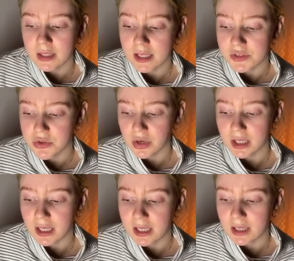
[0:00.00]
gets
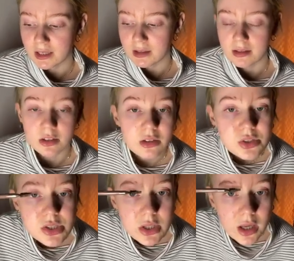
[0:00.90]
tricky, and you'll
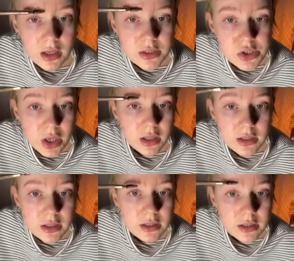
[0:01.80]
just cut a
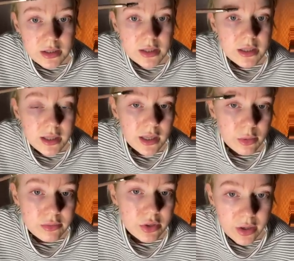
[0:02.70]
chunk
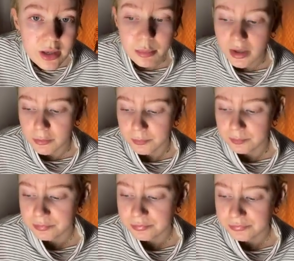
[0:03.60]
out of your eyebrow,
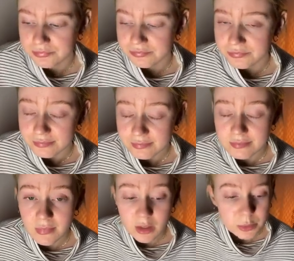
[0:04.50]

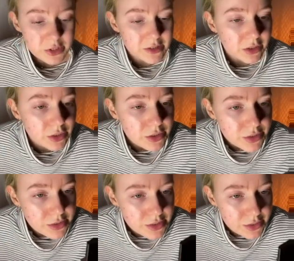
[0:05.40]
which isn't good.
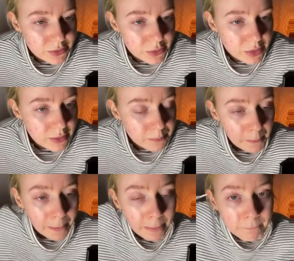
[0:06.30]
So
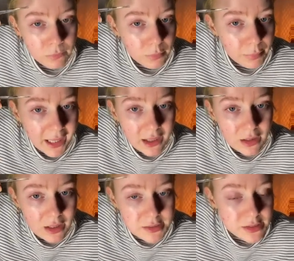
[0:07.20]

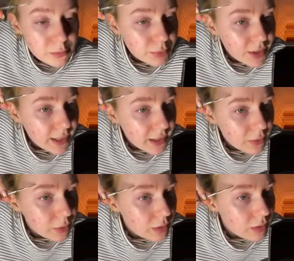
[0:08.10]
parallel to the
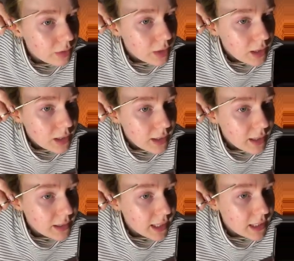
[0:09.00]
brow,
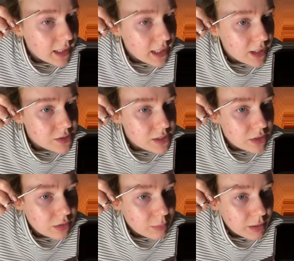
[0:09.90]
and any hairs
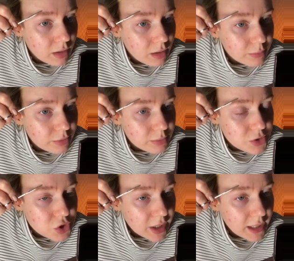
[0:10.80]
that are coming up from
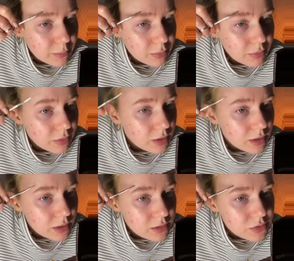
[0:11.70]
the shape,
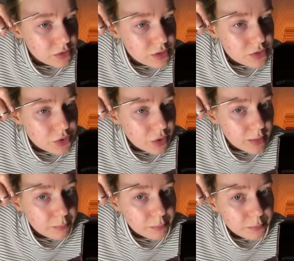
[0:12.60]
just
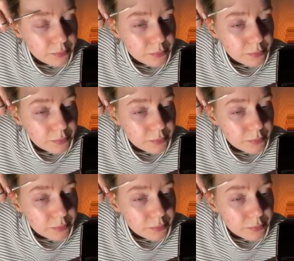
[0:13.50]
trim.